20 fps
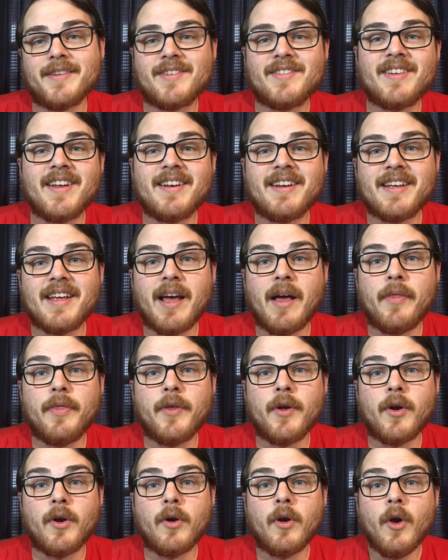that's standing out
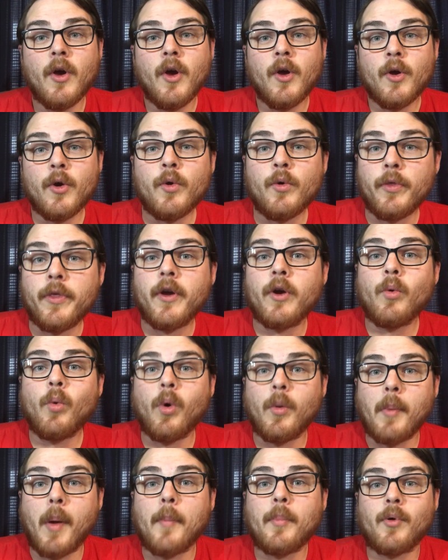there, who their
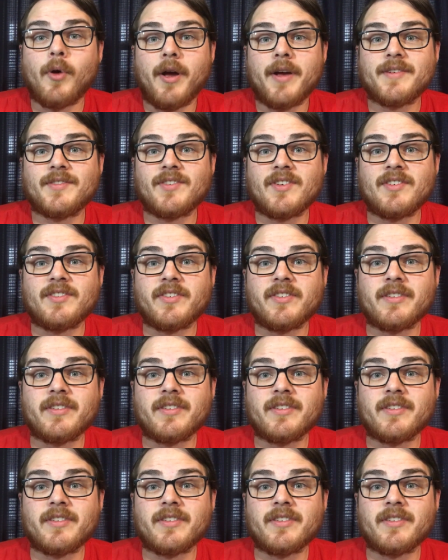warm-up process